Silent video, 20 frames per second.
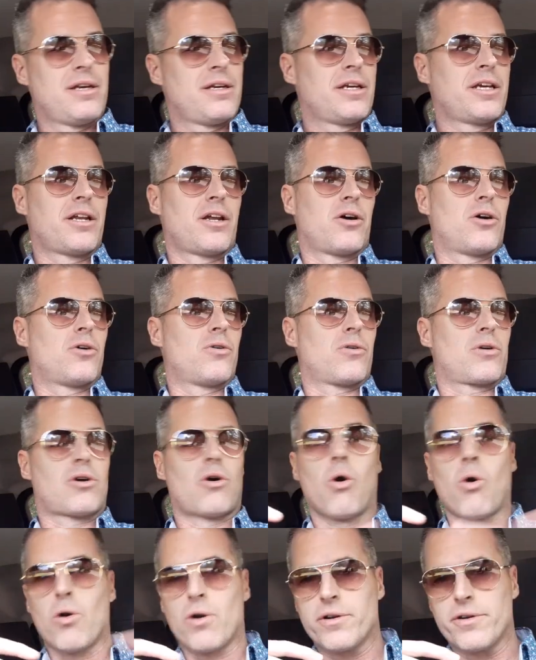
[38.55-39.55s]
you know, a
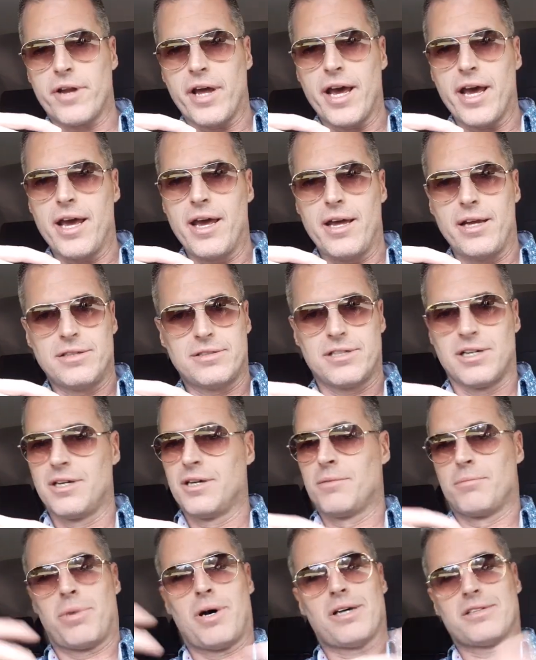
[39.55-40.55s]
court date,
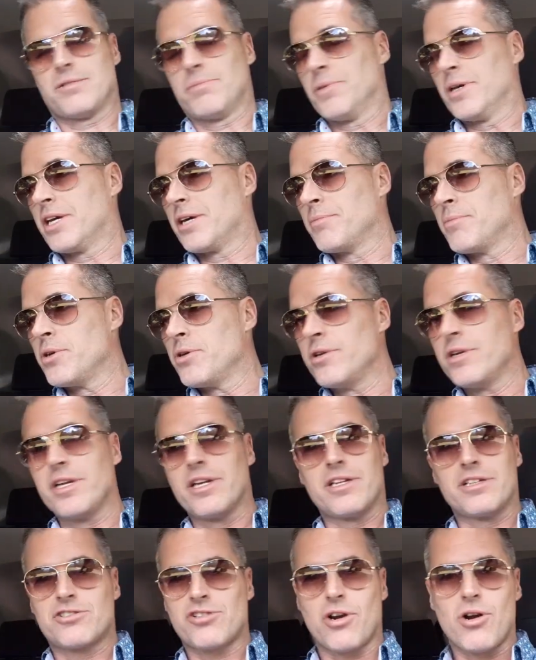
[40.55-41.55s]
possibly
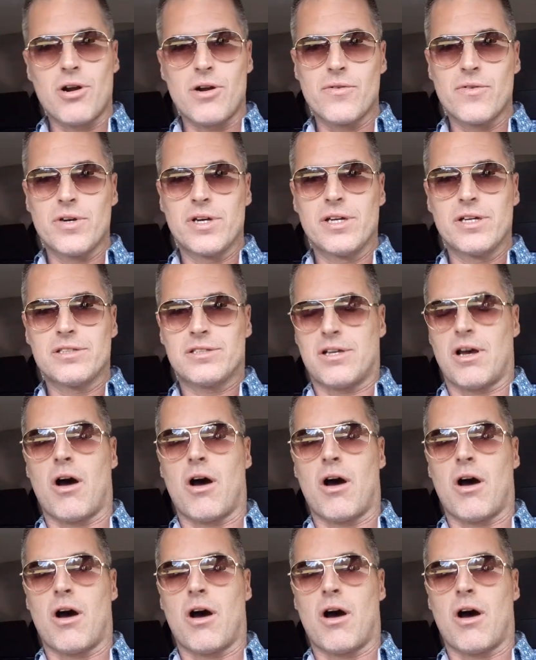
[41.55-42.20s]
community service,